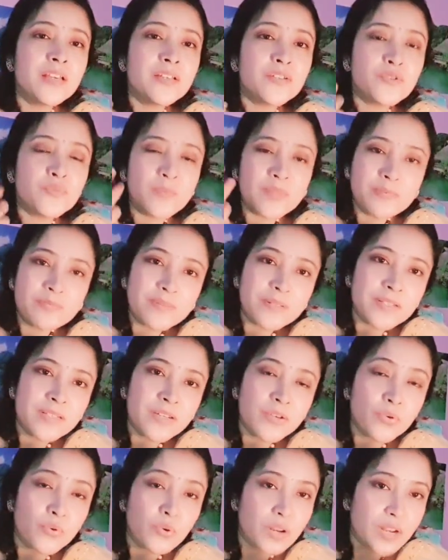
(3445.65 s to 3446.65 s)
to people
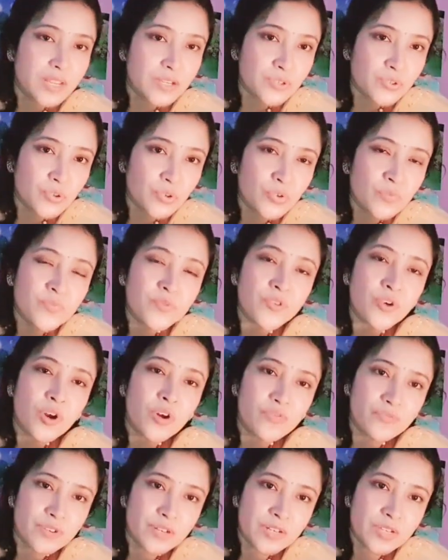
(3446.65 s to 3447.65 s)
in old age homes,
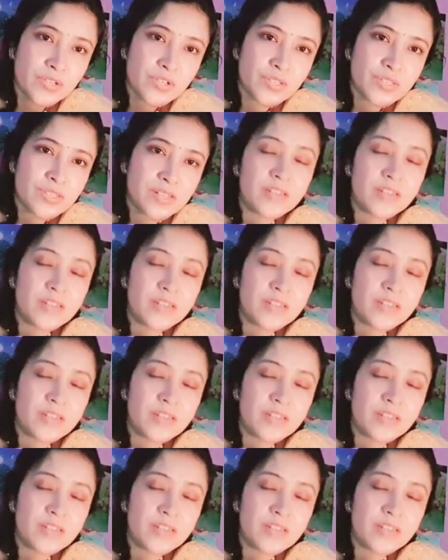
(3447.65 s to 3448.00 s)
orphanages.